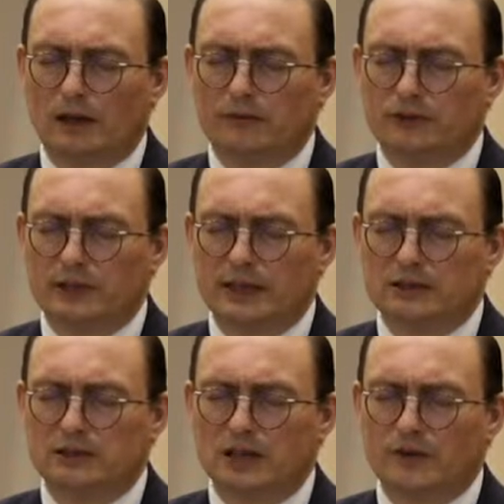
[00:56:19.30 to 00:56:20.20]
for the
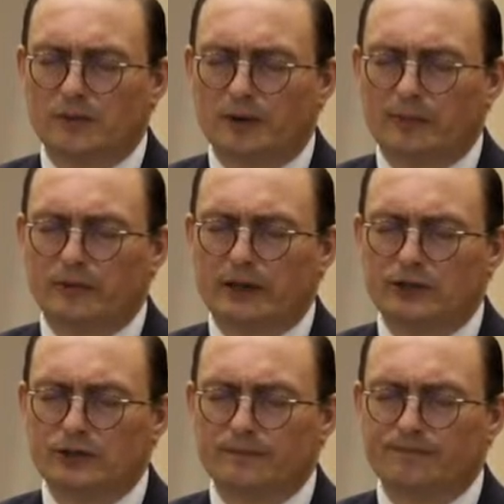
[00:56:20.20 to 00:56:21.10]
necessary
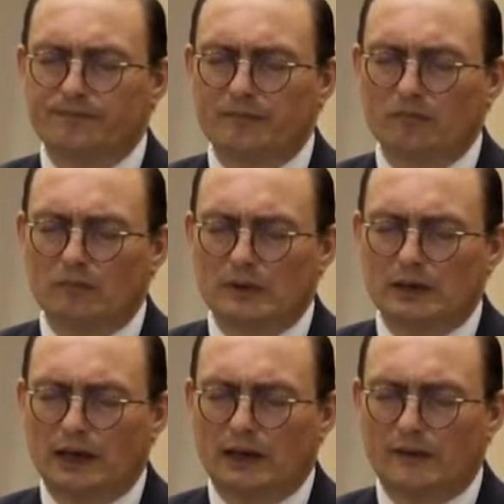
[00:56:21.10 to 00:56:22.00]
preparation
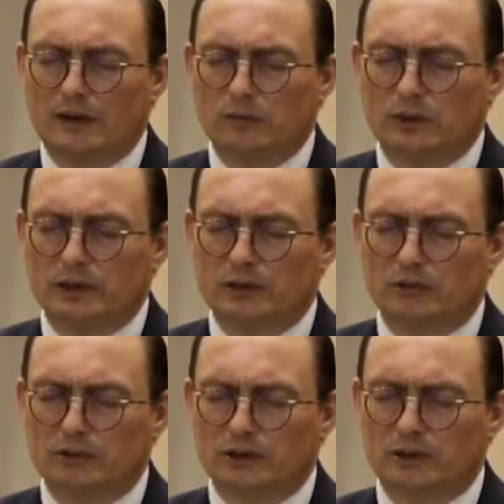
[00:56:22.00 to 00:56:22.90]
and then work
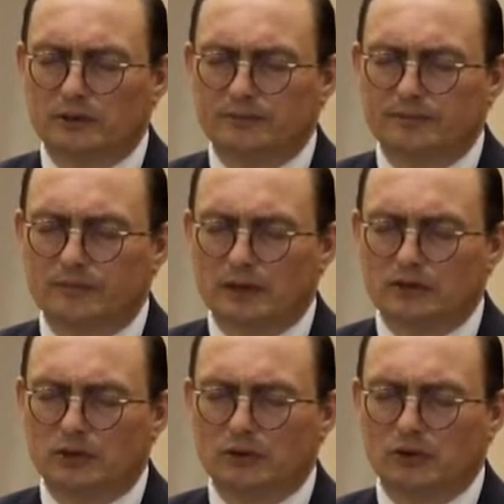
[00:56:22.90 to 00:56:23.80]
also. And
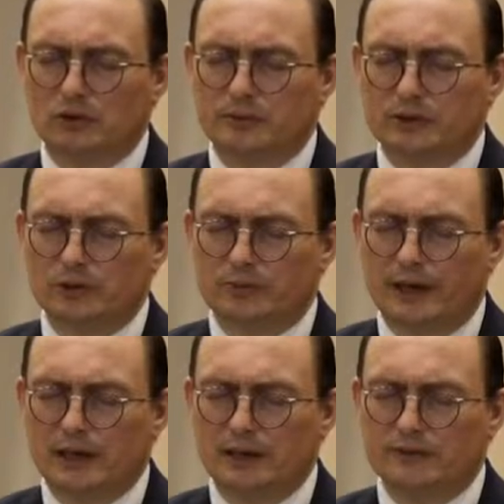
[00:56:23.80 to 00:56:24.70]
so, Lord, we do
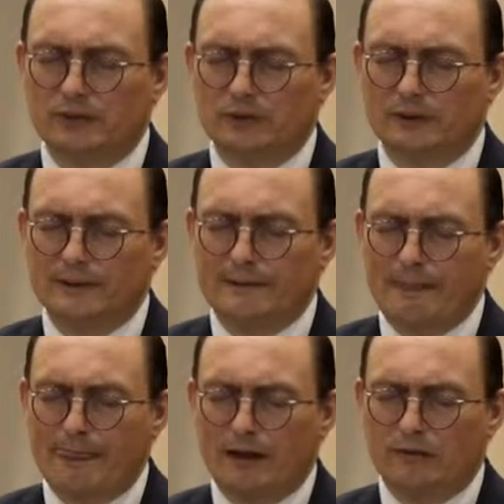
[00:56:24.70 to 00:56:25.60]
pray for
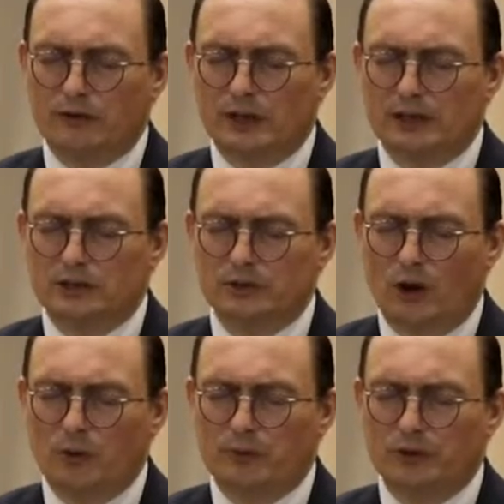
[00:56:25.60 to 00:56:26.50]
thee to
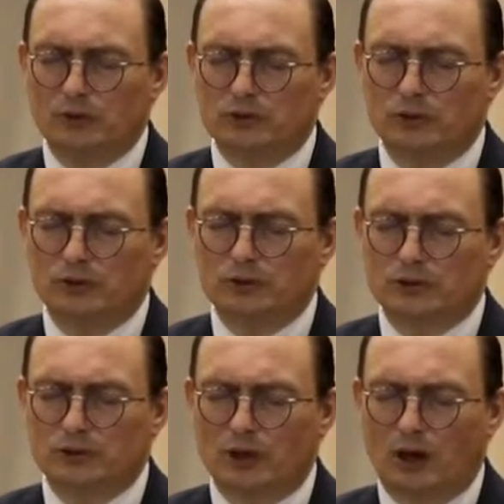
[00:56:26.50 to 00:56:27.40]
open those
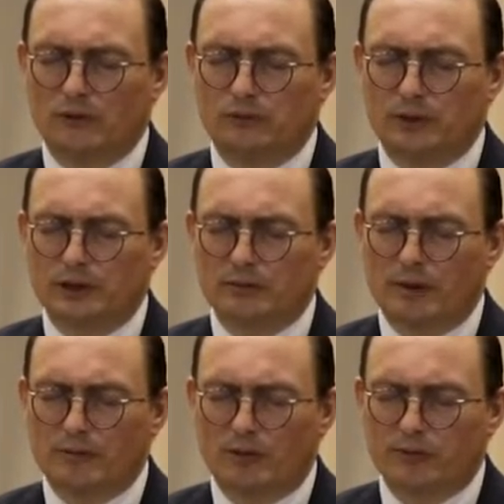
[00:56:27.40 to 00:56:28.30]
doors of work.
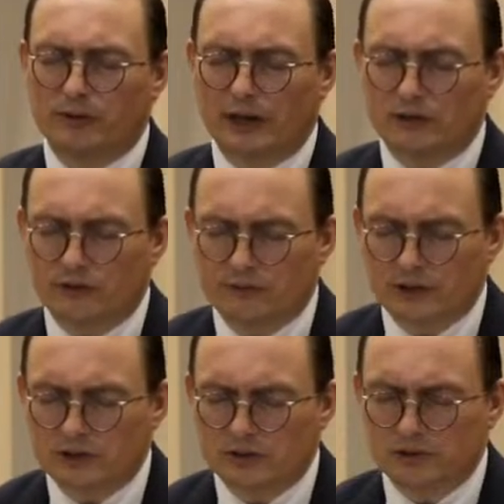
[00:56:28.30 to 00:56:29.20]
Remember our brother Andrew
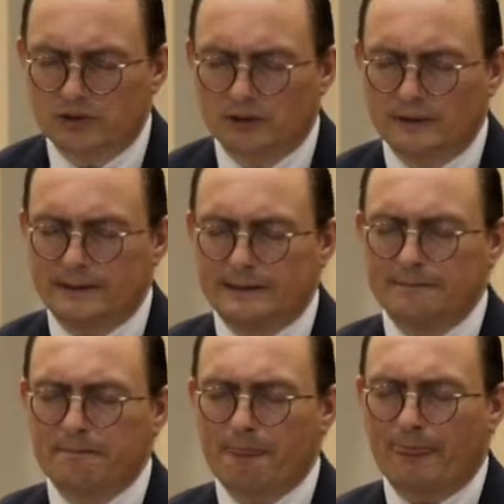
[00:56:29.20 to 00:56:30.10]
Fitton also,
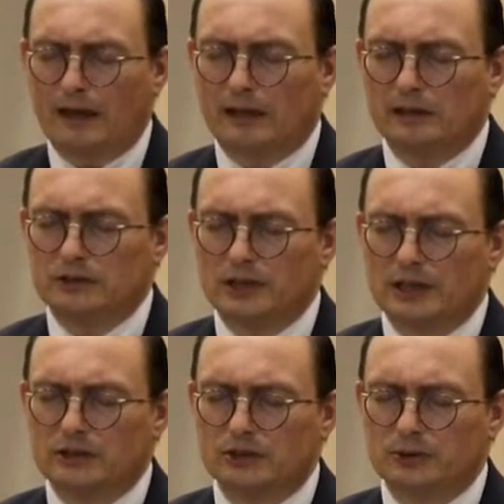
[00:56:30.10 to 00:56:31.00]
and his need